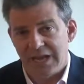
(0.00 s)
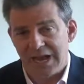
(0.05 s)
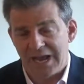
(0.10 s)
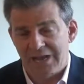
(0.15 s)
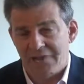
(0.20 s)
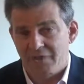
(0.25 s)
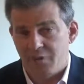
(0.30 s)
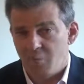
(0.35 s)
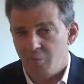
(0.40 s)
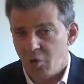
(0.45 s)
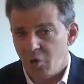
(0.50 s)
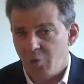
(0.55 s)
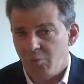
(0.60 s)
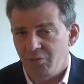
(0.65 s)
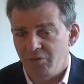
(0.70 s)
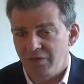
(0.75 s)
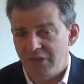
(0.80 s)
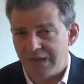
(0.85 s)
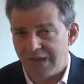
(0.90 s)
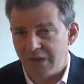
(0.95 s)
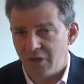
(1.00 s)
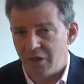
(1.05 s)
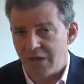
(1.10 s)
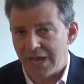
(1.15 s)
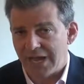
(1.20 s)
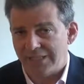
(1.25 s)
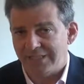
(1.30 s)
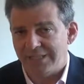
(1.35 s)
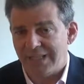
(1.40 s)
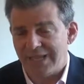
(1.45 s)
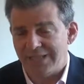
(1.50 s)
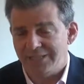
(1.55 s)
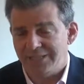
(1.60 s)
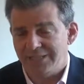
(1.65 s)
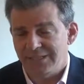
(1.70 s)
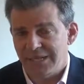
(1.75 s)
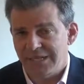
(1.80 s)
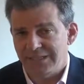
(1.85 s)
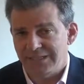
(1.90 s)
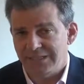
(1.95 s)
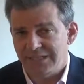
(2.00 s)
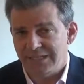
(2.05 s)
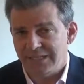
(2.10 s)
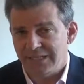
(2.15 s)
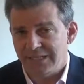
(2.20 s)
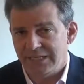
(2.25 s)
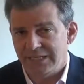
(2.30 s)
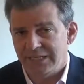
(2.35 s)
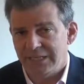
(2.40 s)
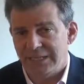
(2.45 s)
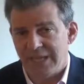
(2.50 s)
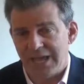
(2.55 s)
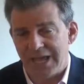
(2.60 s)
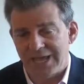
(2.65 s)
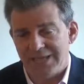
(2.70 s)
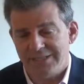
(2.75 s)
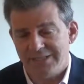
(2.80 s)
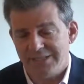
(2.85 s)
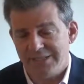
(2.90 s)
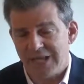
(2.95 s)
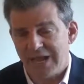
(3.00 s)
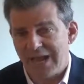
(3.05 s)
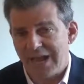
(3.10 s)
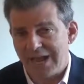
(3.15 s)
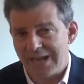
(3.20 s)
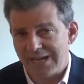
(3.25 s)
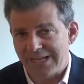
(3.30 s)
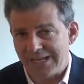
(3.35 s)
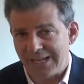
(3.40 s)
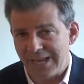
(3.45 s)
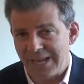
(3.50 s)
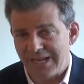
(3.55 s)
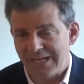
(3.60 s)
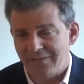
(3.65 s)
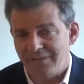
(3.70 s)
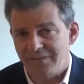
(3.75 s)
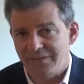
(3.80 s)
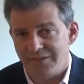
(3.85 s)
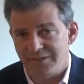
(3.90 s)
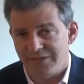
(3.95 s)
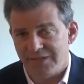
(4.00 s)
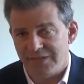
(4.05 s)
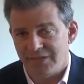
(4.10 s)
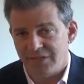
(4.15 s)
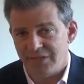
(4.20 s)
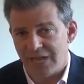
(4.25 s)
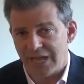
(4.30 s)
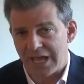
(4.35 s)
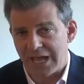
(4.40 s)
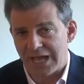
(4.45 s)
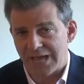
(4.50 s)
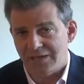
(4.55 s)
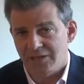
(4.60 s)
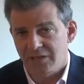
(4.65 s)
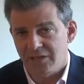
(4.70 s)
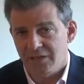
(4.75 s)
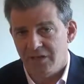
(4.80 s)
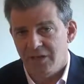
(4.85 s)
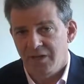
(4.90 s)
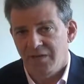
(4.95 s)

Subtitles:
and the Mobile Now Act, S19, and S88, the Digit Act,